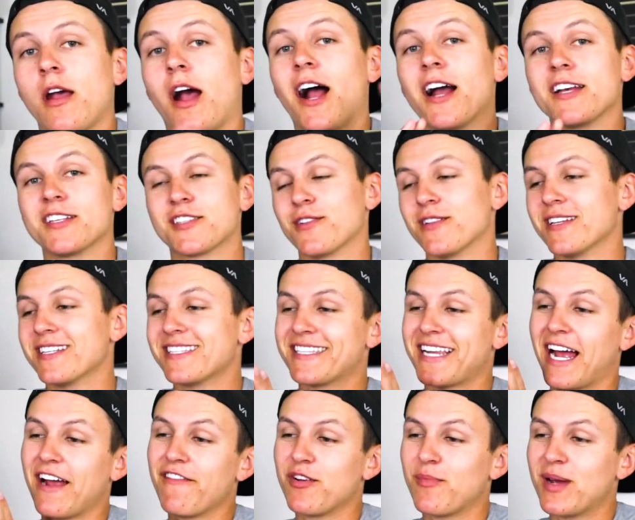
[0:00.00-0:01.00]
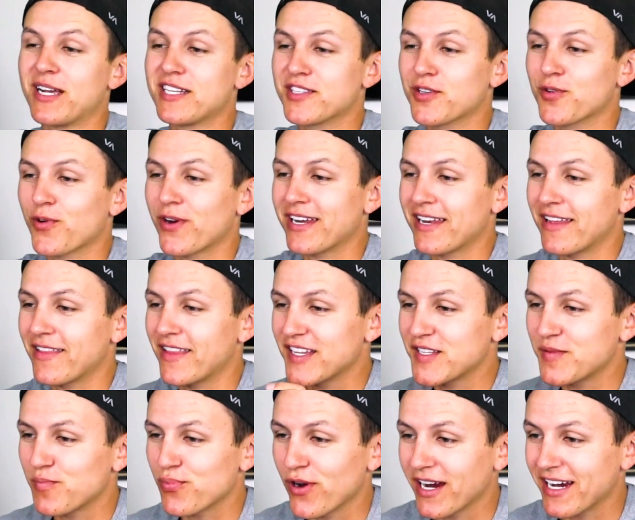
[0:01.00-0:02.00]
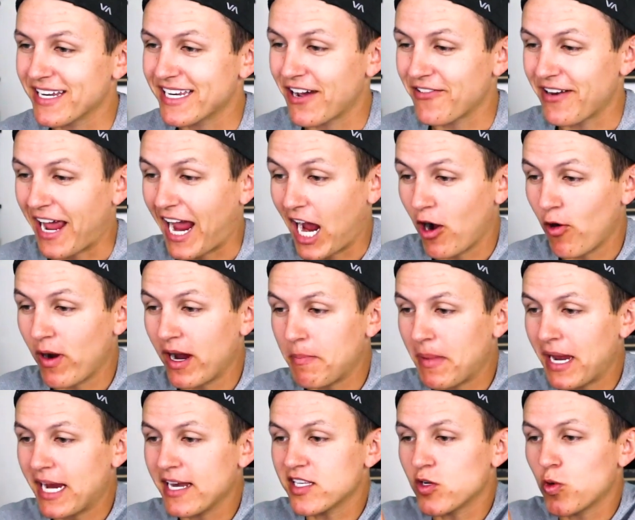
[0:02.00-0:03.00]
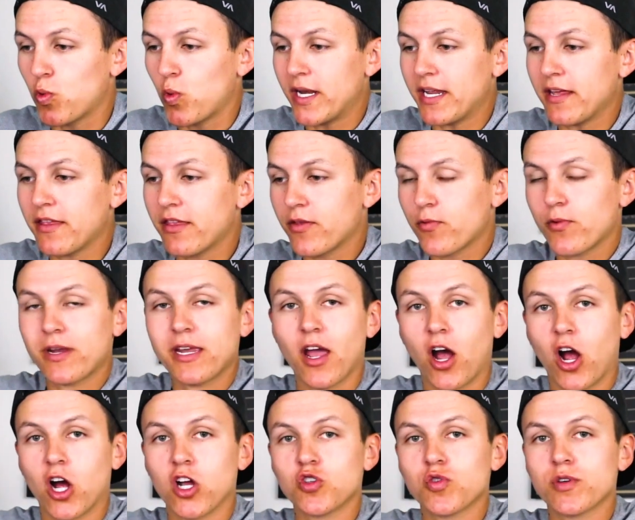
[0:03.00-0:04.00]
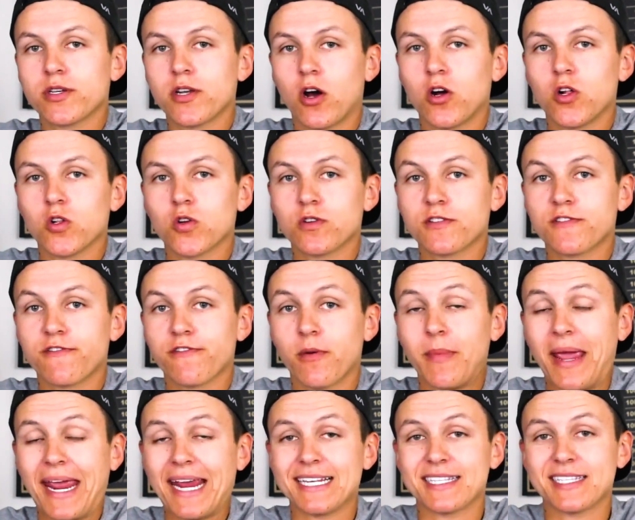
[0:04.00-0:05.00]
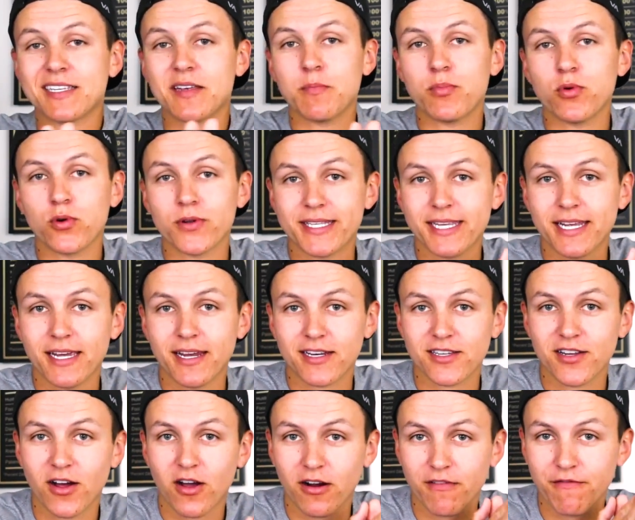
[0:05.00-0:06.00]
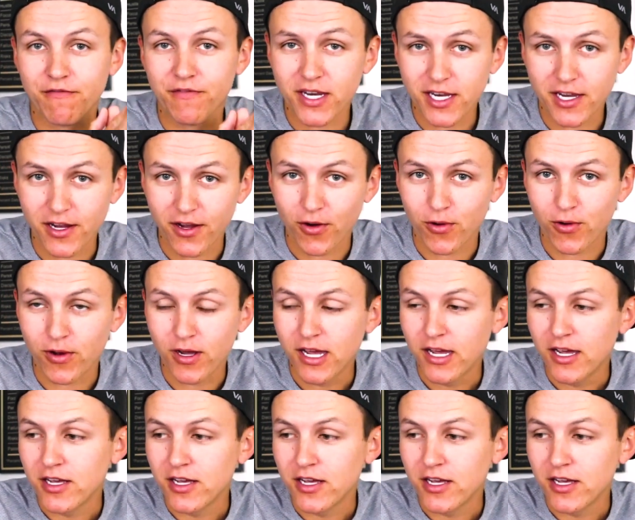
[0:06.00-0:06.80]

All right, so let's dive into my screen and let's break down how I made $2,300 from a simple TikTok video.